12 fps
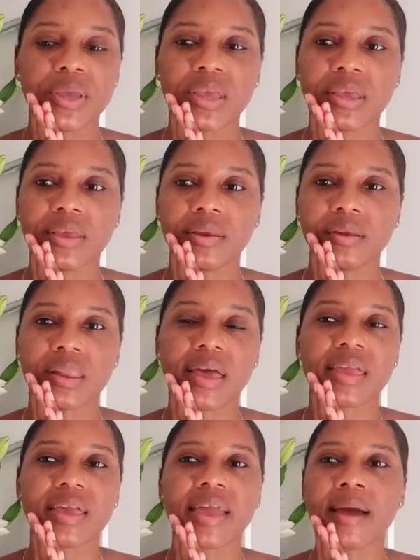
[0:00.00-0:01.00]
and
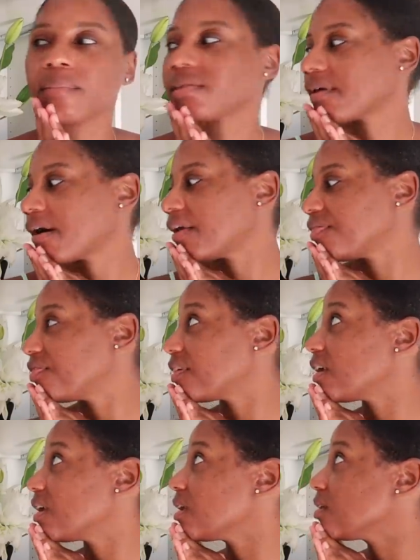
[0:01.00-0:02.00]
like Amazon
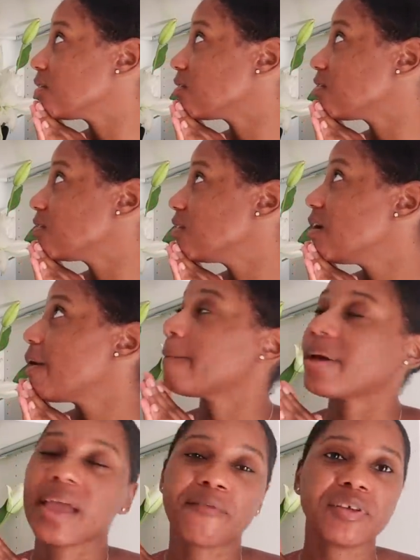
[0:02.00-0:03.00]
things,
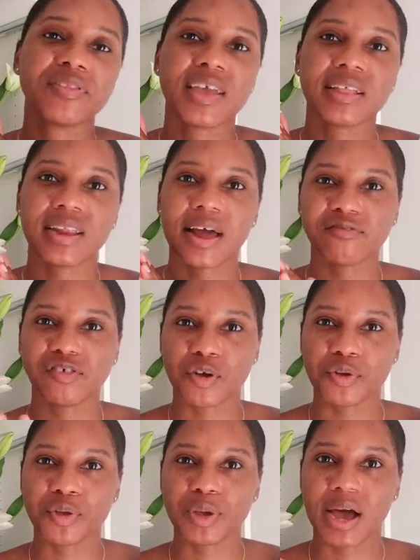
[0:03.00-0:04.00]
but everything that I've
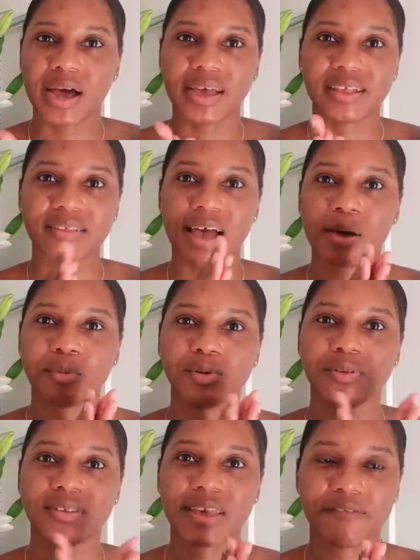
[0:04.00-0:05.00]
shown you guys, I
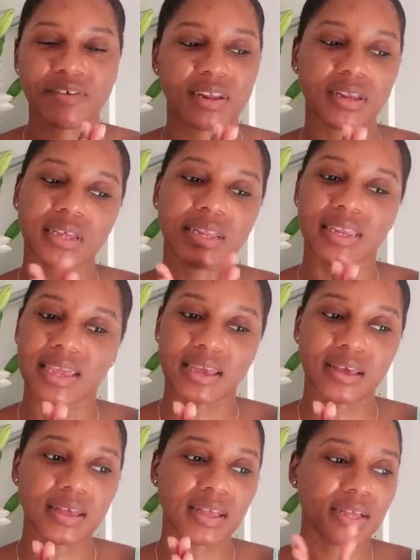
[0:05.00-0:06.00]
will definitely
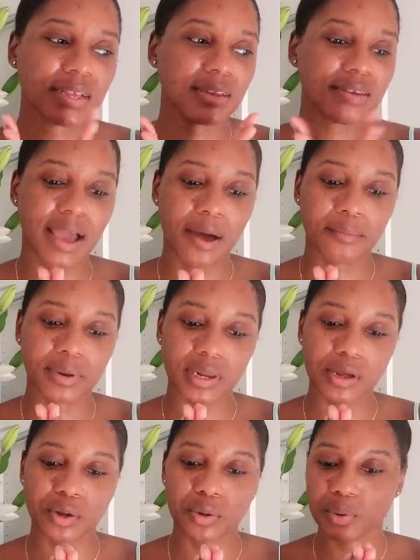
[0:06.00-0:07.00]
link down
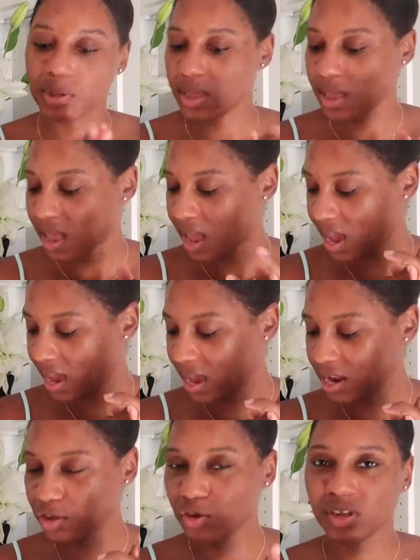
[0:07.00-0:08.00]
below
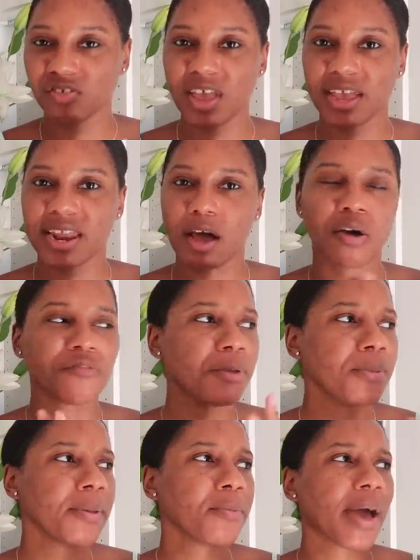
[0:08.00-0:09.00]
and you can check it out. A
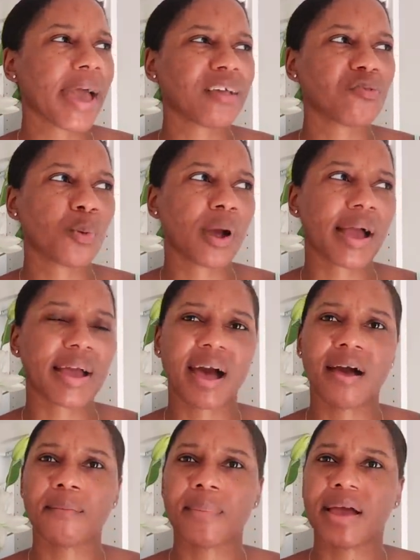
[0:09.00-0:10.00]
few people asked where I
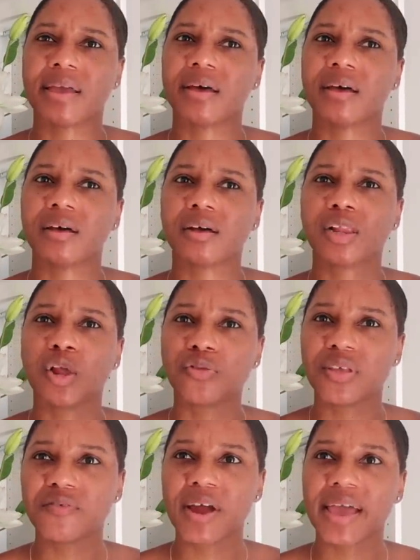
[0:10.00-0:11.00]
got my
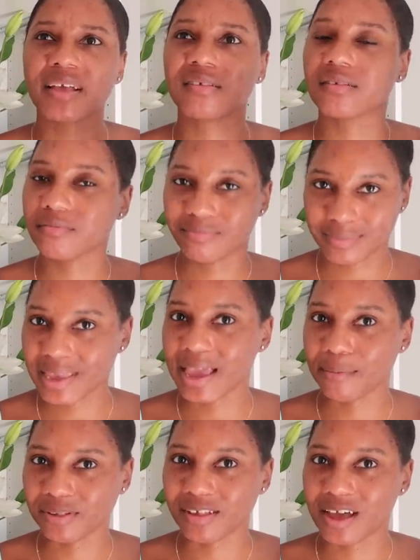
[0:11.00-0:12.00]
clothing racks.
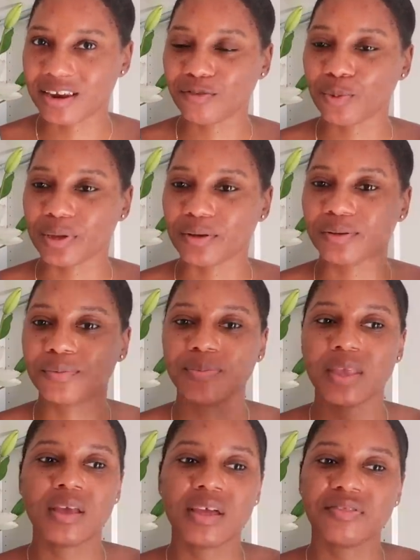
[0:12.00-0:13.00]
Amazon as well.
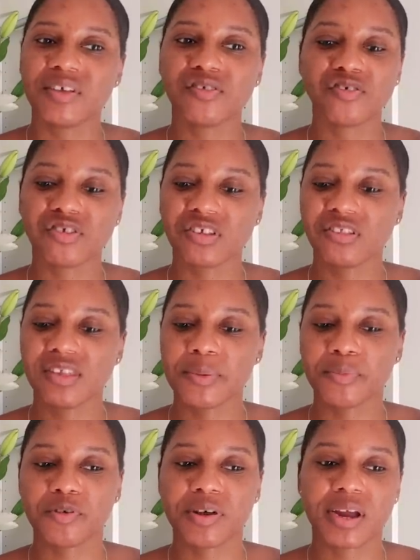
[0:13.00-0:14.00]
These are just
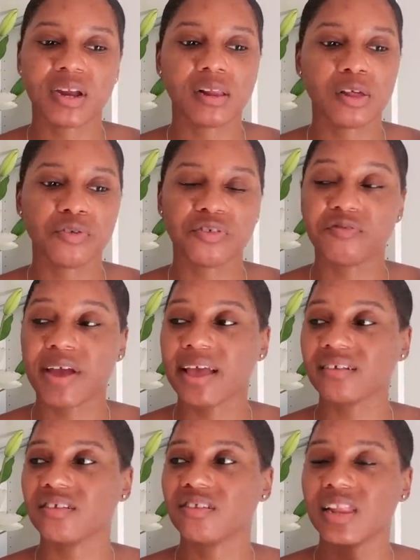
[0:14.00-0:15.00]
temporary clothing
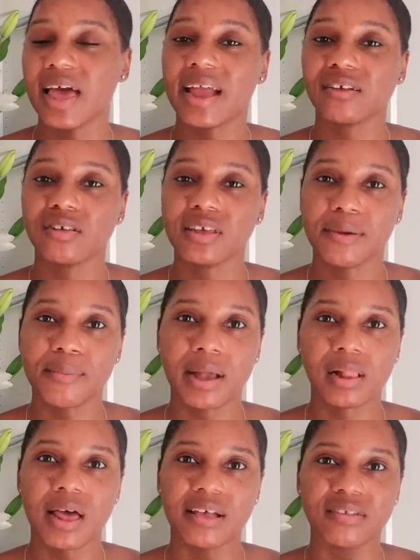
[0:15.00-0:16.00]
racks until I actually get my
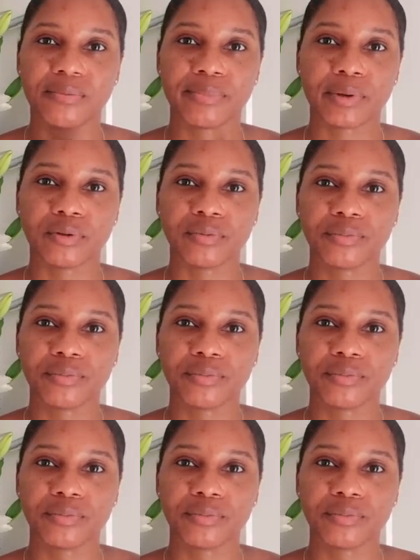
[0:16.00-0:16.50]
closet built.